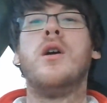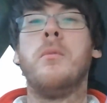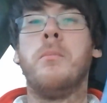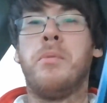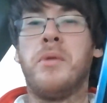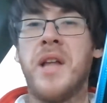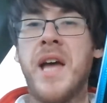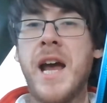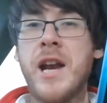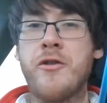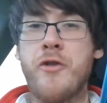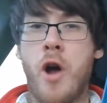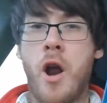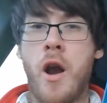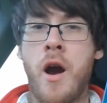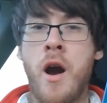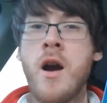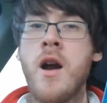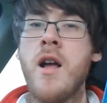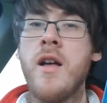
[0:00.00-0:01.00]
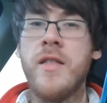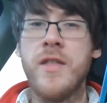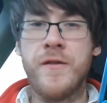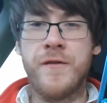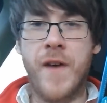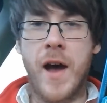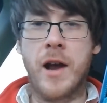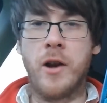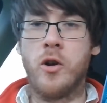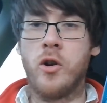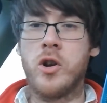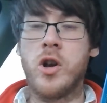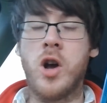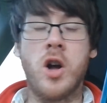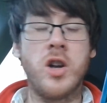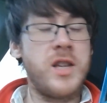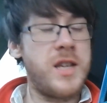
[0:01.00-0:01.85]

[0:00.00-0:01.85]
Blade Runner, The Final Cut.